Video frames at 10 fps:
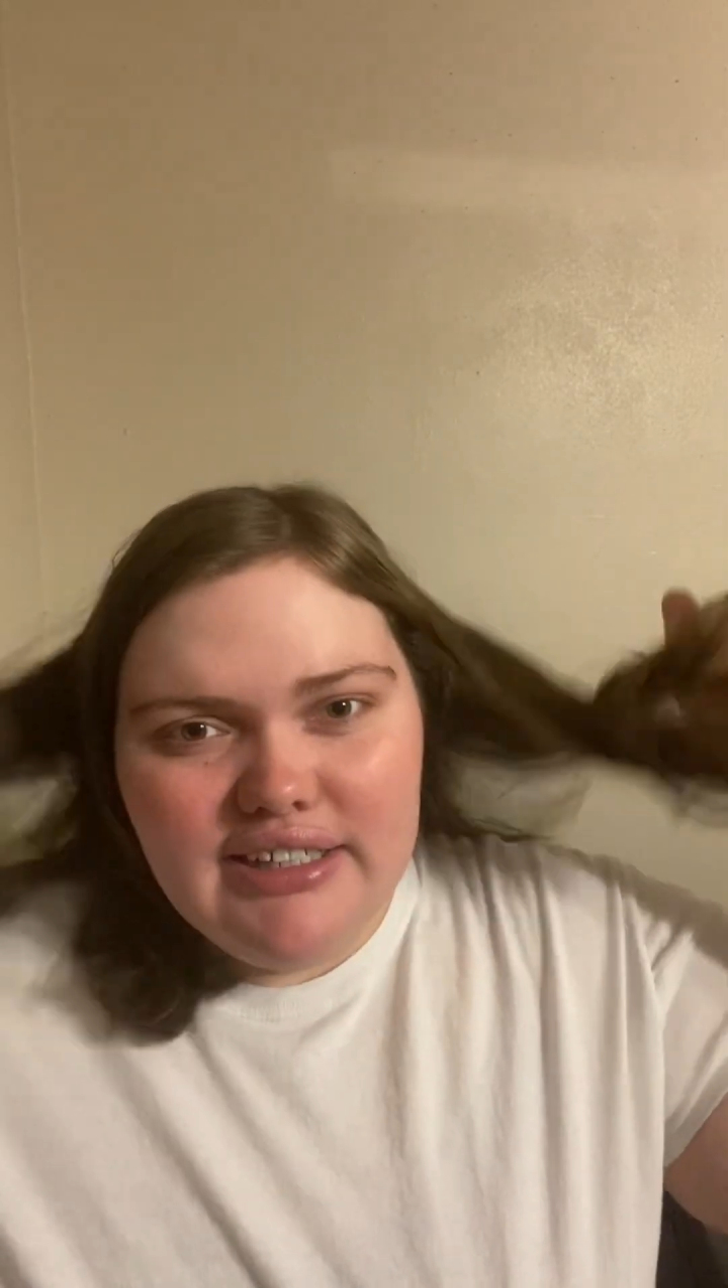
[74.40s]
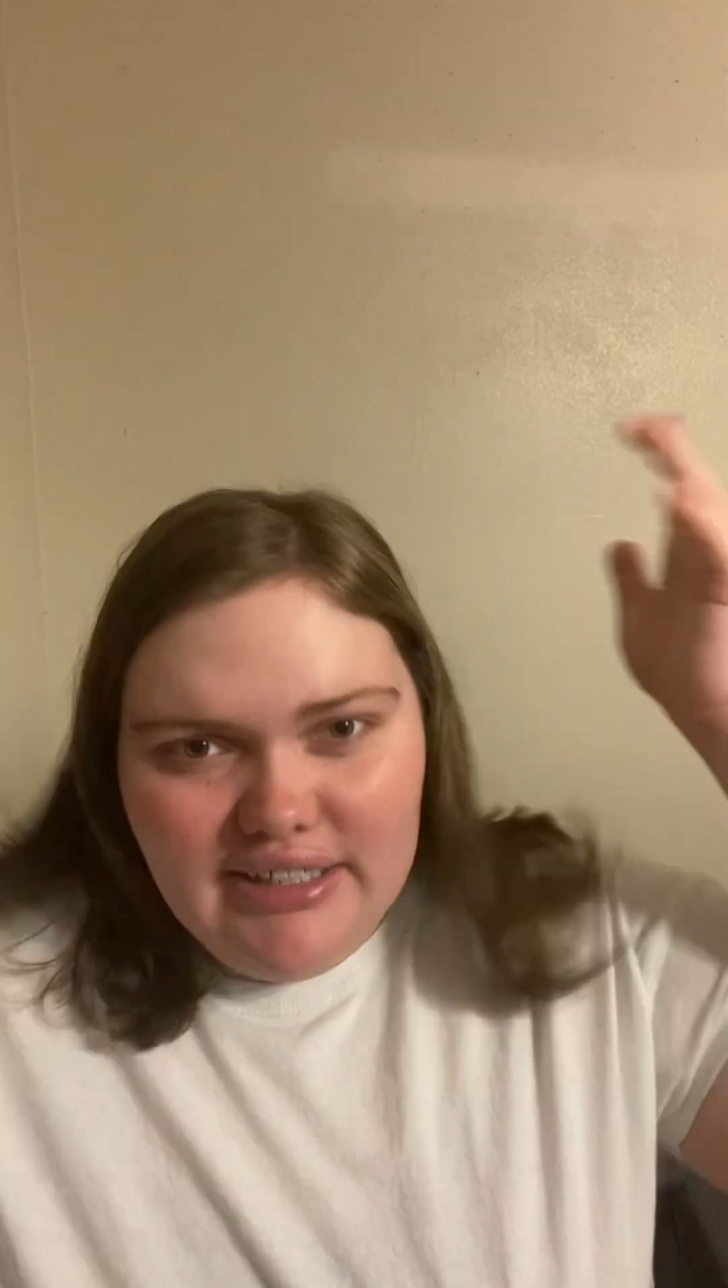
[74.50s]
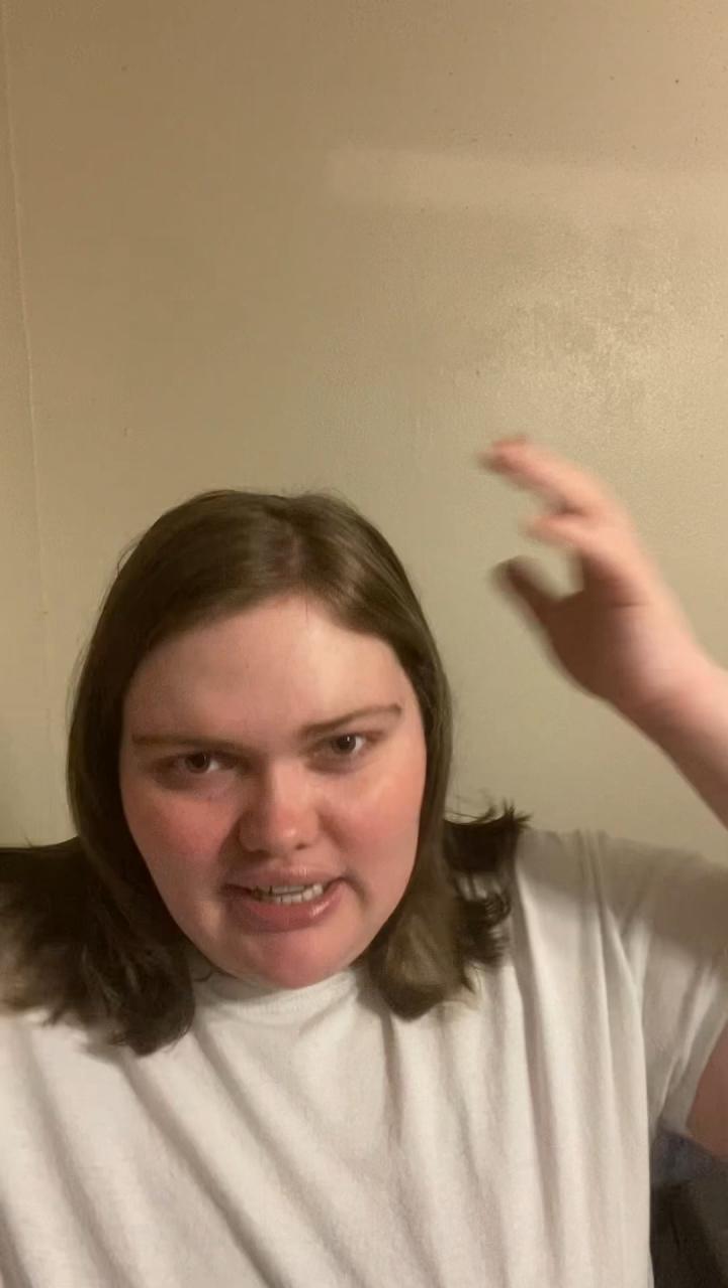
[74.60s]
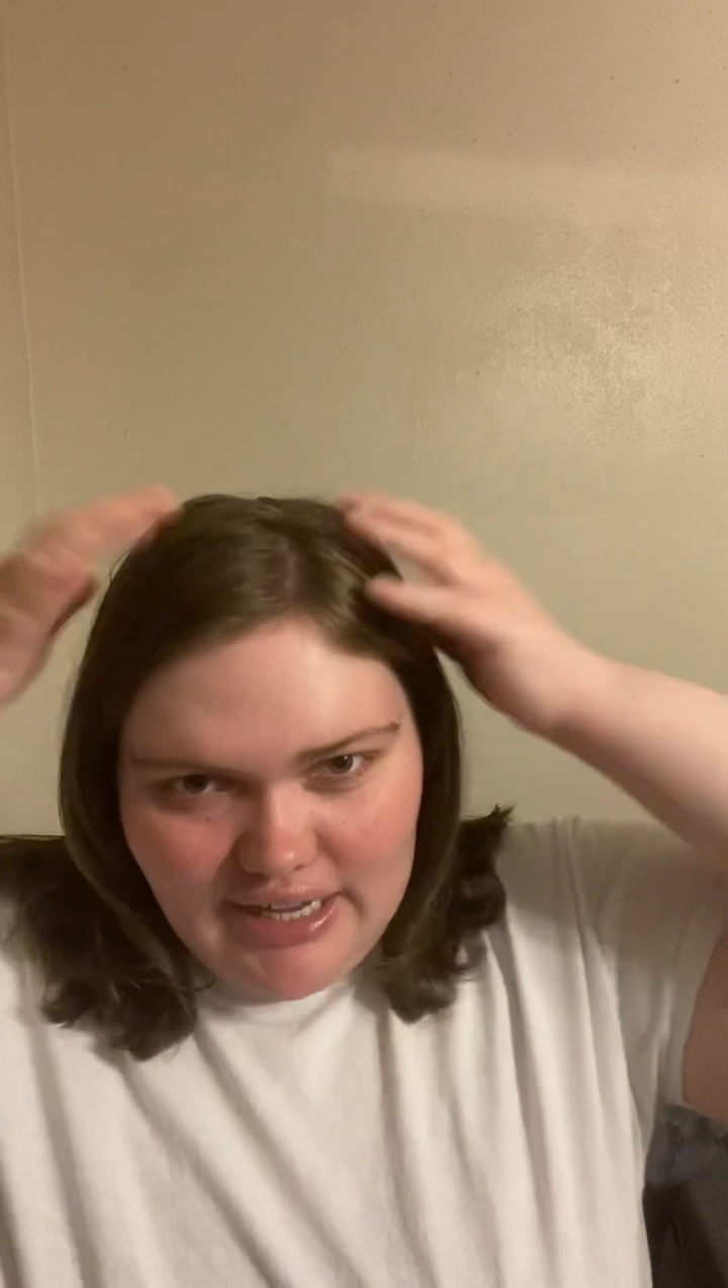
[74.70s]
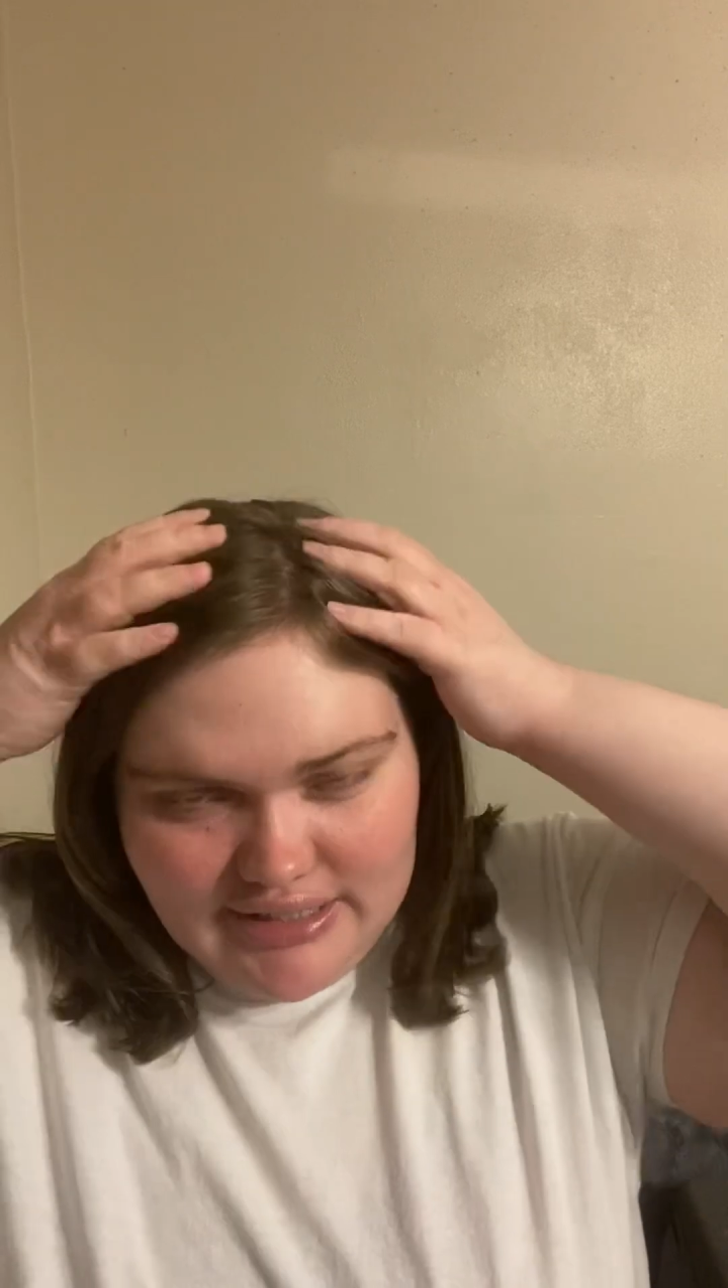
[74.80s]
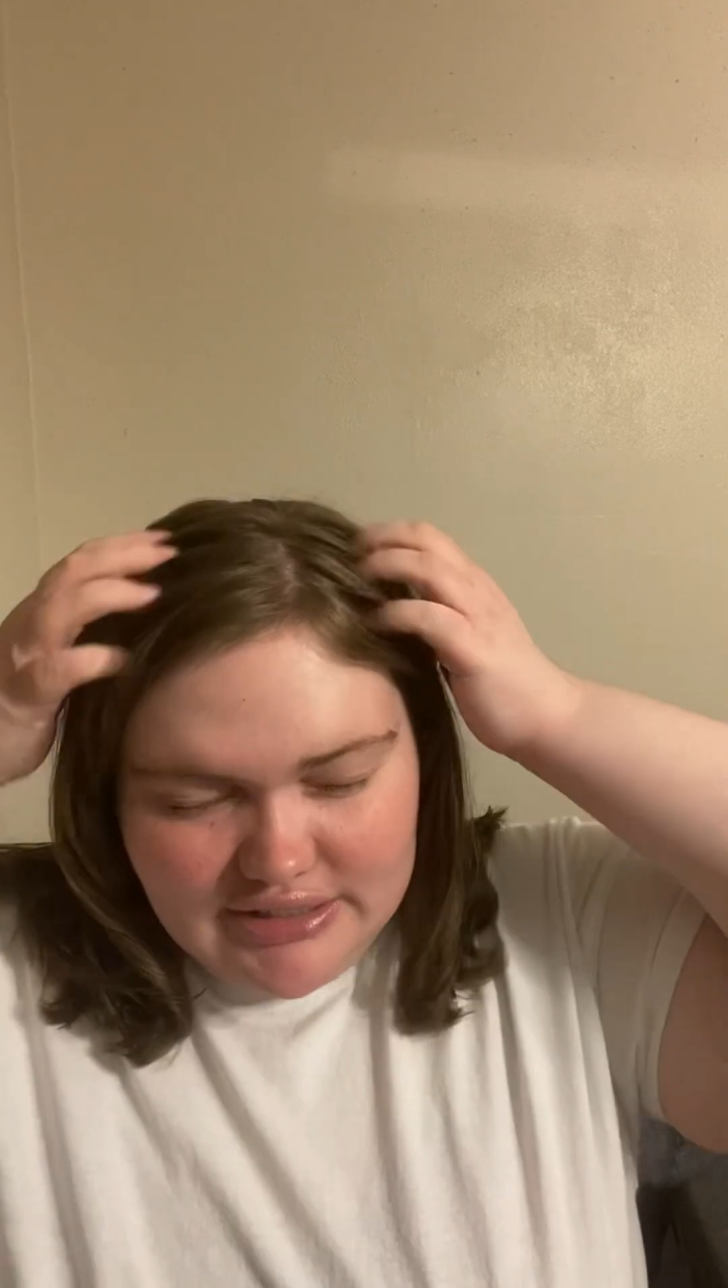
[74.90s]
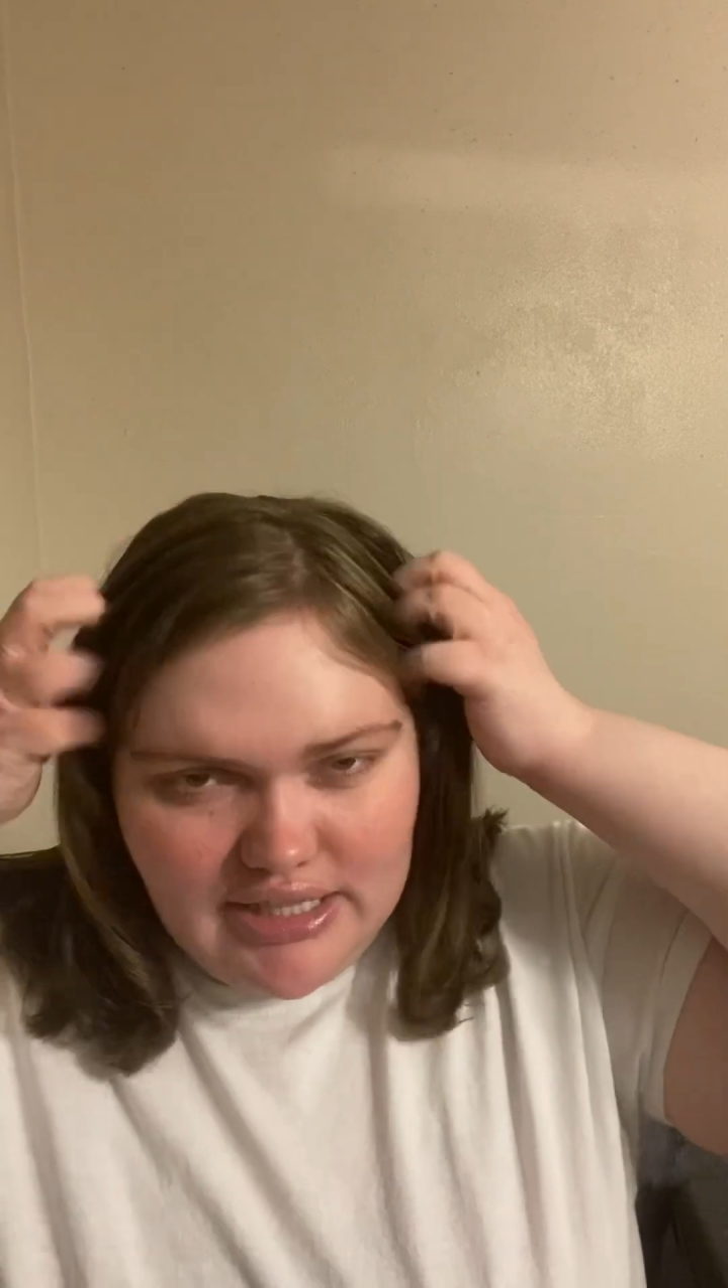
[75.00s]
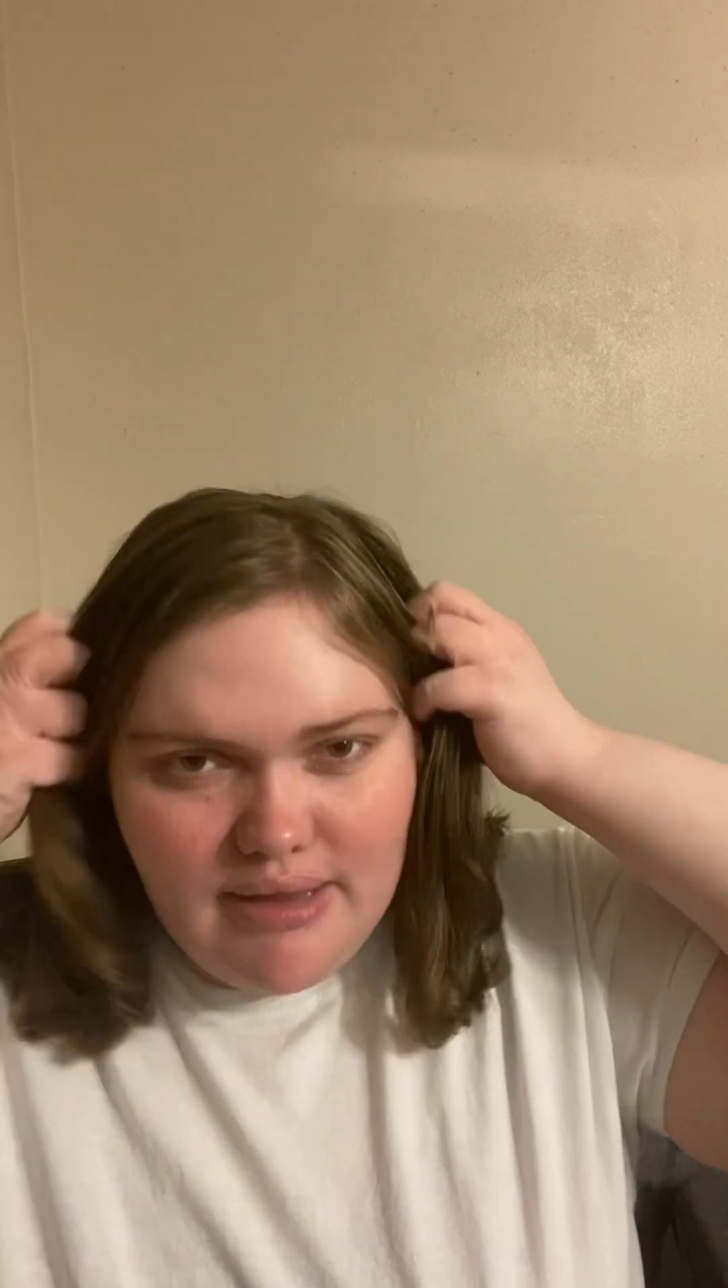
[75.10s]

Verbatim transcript: yeah, it's just,